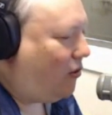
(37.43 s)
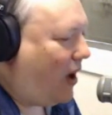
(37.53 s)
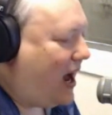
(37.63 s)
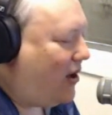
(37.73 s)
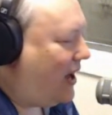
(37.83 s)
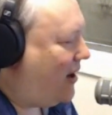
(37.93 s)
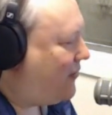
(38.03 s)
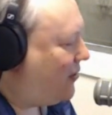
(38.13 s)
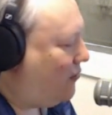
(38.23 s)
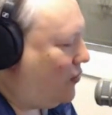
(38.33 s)
while
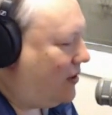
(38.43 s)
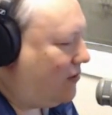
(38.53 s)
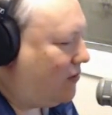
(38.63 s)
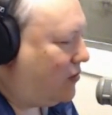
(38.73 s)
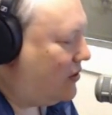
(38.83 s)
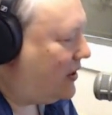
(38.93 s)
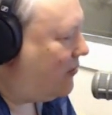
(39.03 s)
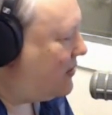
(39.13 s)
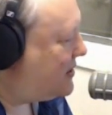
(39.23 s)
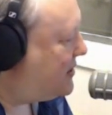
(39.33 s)
after what really
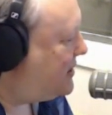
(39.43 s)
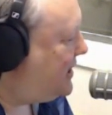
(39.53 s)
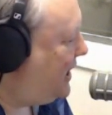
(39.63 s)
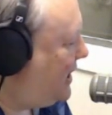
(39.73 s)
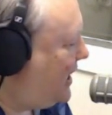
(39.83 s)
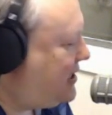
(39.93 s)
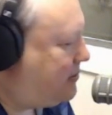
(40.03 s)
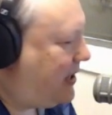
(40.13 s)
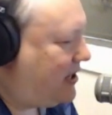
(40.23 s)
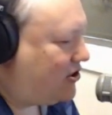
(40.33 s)
was TNA's
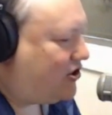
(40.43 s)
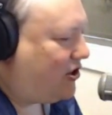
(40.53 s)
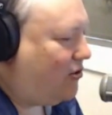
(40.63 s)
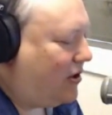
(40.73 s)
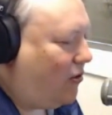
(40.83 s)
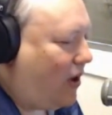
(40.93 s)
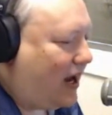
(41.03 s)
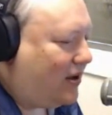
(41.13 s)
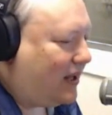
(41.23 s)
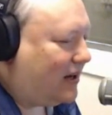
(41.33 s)
biggest show in a
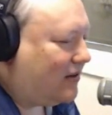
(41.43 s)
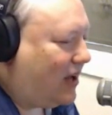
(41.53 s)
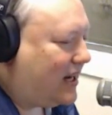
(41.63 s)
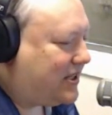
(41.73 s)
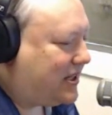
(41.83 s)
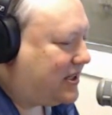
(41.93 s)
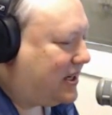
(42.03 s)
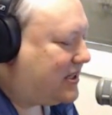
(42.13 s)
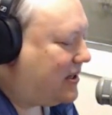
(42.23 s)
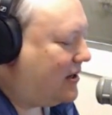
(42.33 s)
while, had a lot of
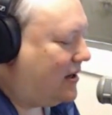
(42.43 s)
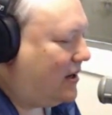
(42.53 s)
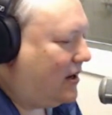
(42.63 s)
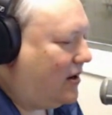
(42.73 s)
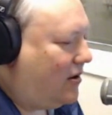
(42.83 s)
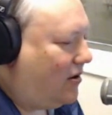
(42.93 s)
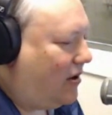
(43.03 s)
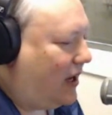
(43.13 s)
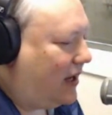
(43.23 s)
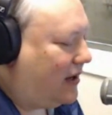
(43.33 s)
success
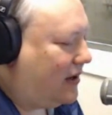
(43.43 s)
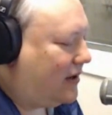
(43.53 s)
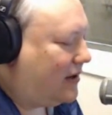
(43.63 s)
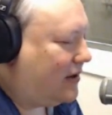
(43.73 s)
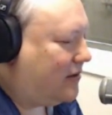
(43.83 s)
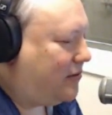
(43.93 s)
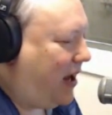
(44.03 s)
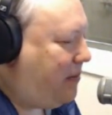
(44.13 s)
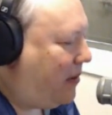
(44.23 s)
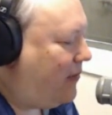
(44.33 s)
on
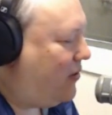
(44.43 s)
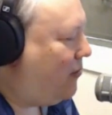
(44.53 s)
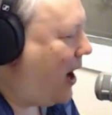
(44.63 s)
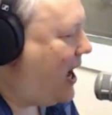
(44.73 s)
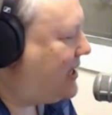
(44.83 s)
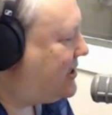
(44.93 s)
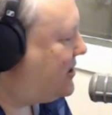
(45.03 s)
pay-per-view buys and